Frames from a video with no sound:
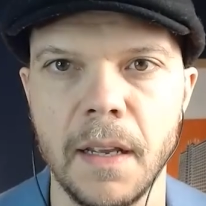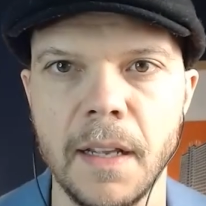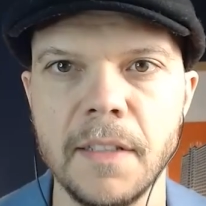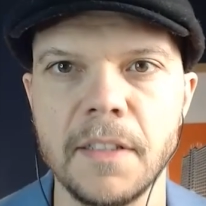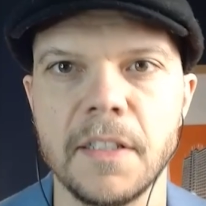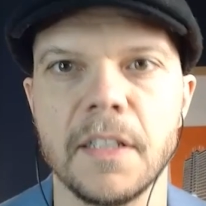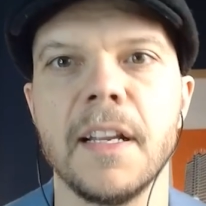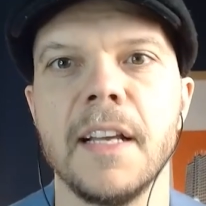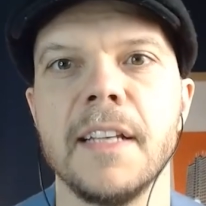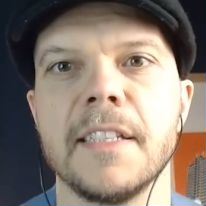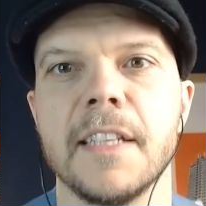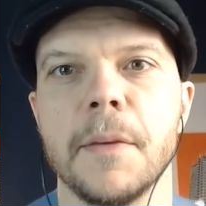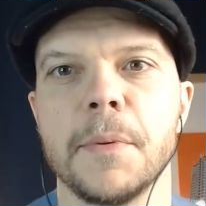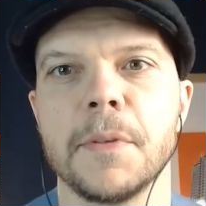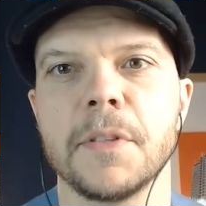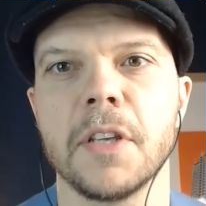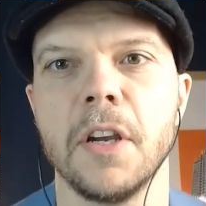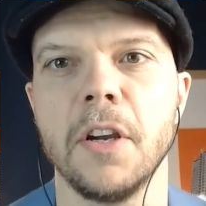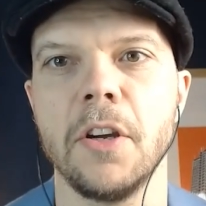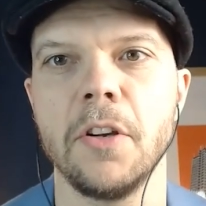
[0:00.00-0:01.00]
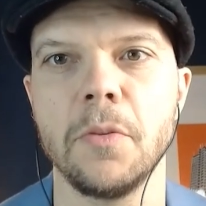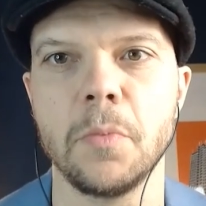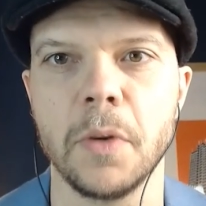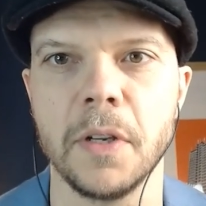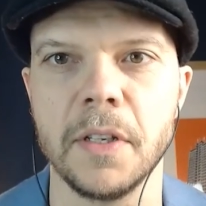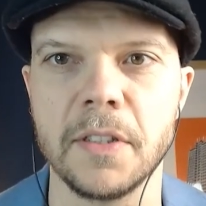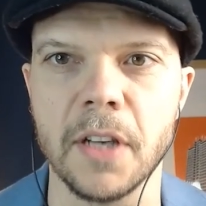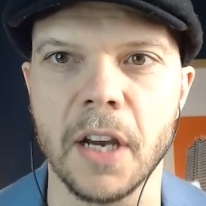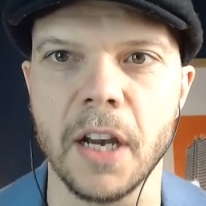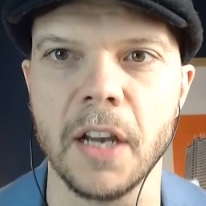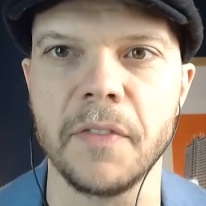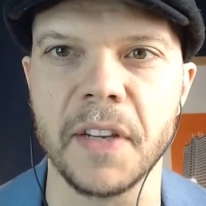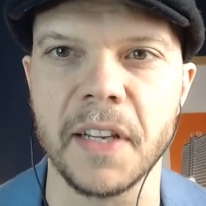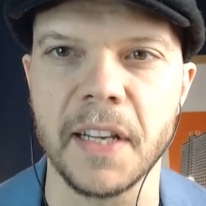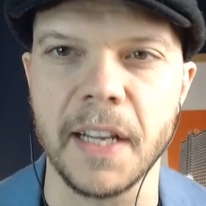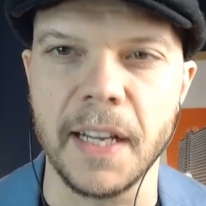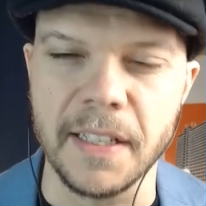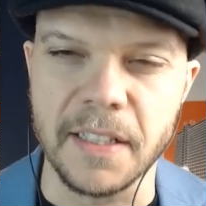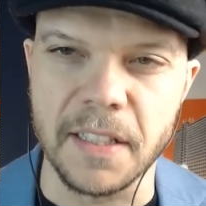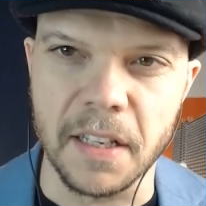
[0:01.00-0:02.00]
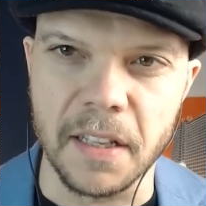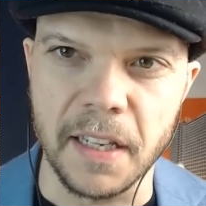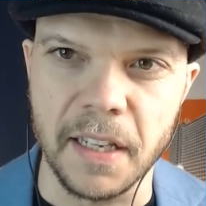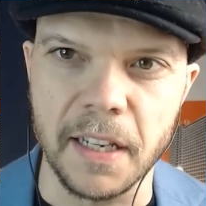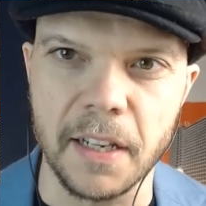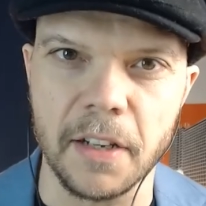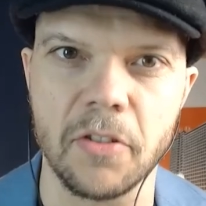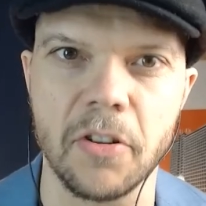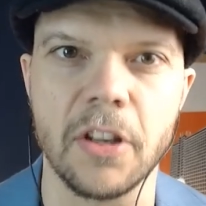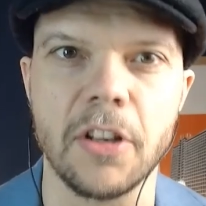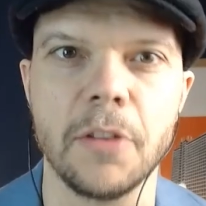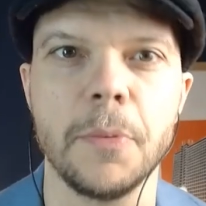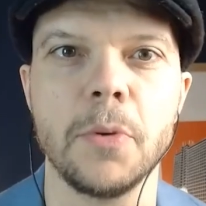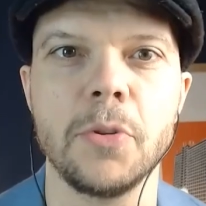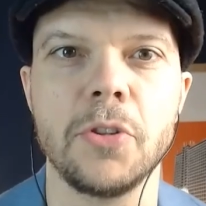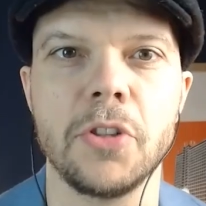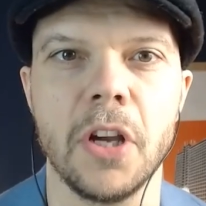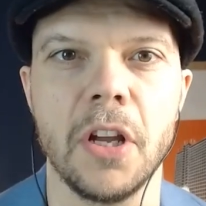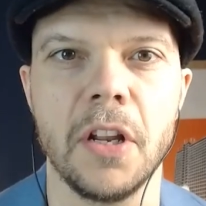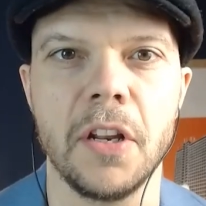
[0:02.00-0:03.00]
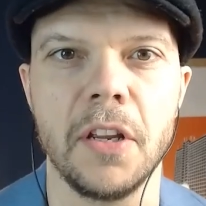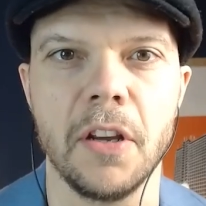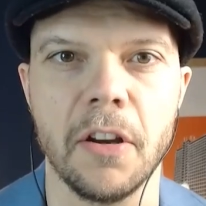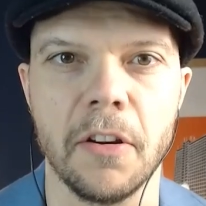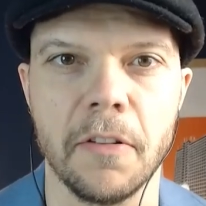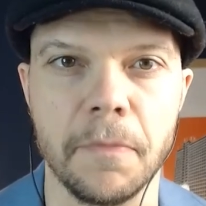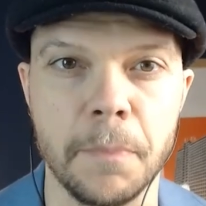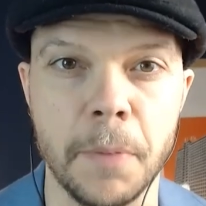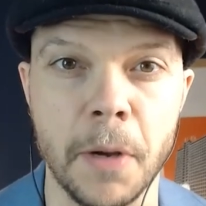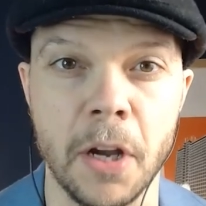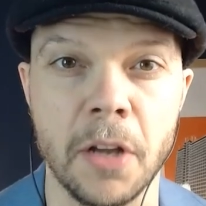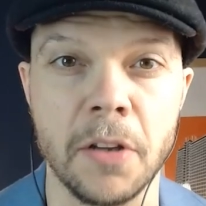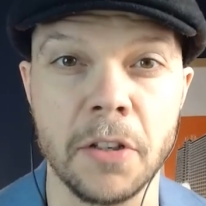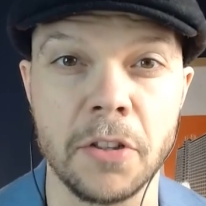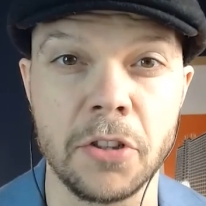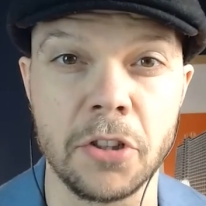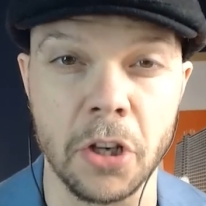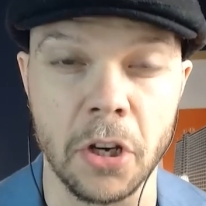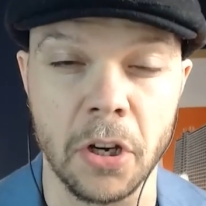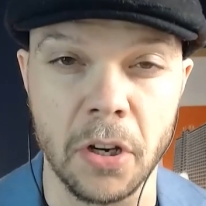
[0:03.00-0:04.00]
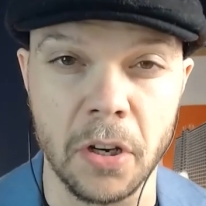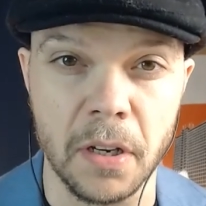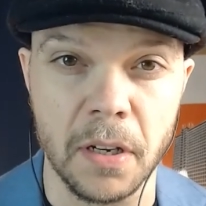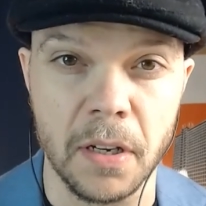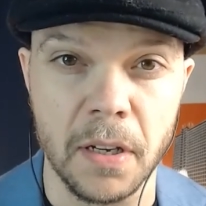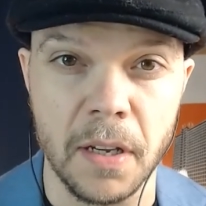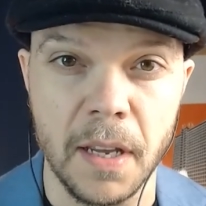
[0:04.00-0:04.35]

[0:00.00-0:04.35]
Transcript: In today's episode, we're diving into the incredible journey of Bernard Chong,